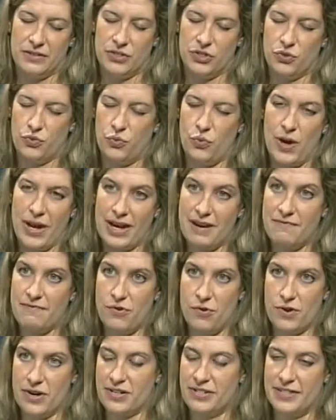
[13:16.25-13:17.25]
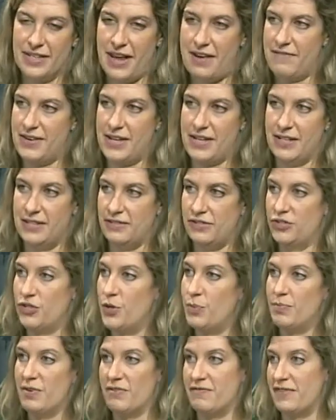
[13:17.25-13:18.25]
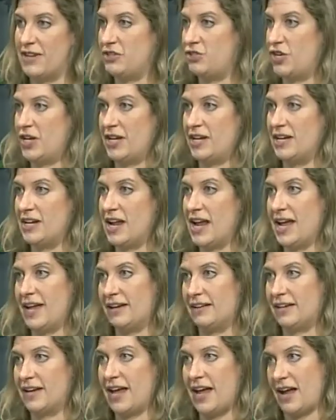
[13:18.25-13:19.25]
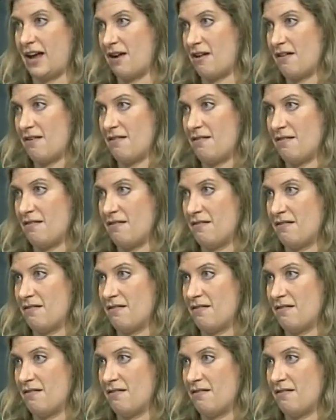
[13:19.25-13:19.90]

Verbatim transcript: 24 7 supervision and care. Yeah.